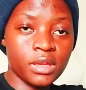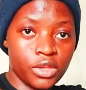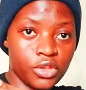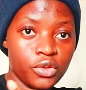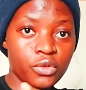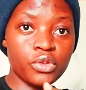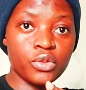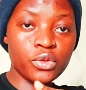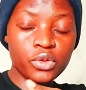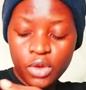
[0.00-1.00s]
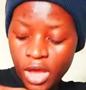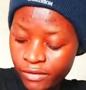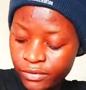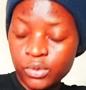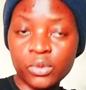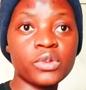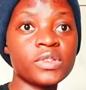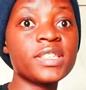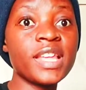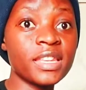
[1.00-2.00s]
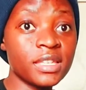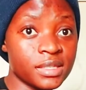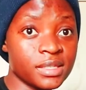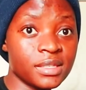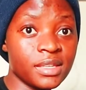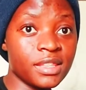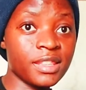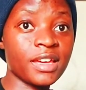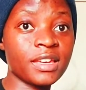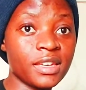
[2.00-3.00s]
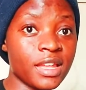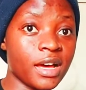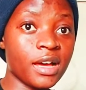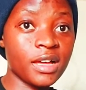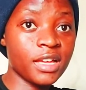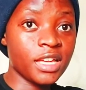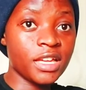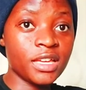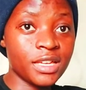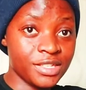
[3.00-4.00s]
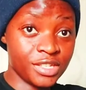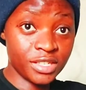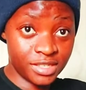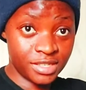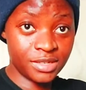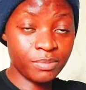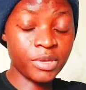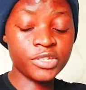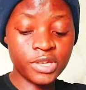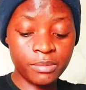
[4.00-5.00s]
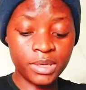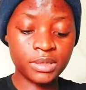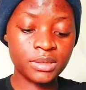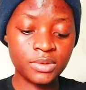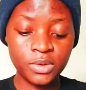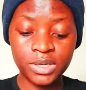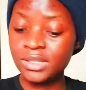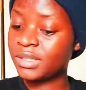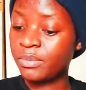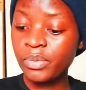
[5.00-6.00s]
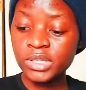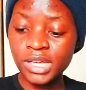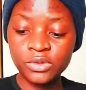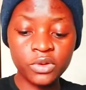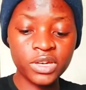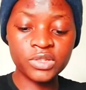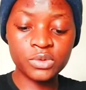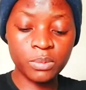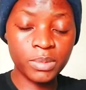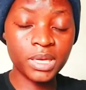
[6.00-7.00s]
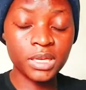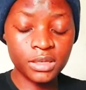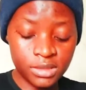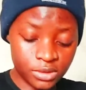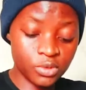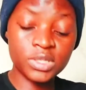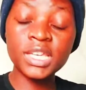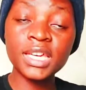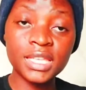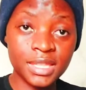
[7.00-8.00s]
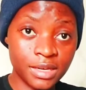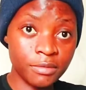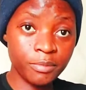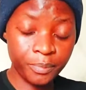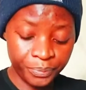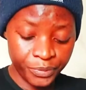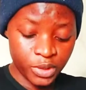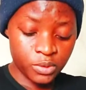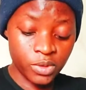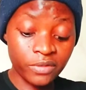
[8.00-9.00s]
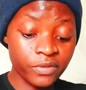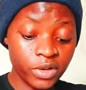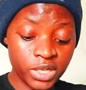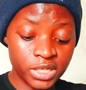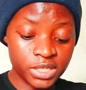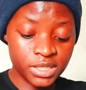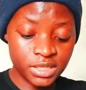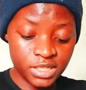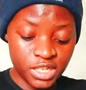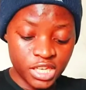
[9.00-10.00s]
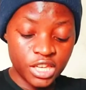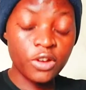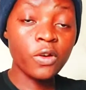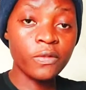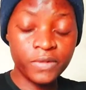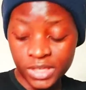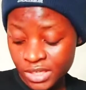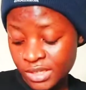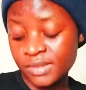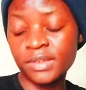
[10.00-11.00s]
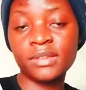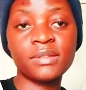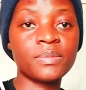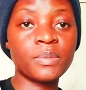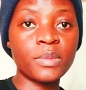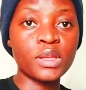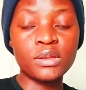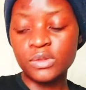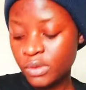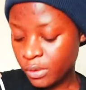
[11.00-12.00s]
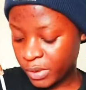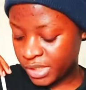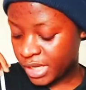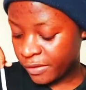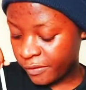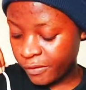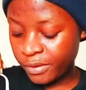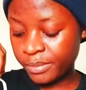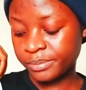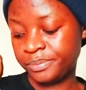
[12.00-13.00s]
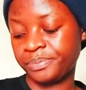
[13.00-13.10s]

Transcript: you have to consider this than the chest measurement. So it's important always to take them, to avoid inconveniences. So we take from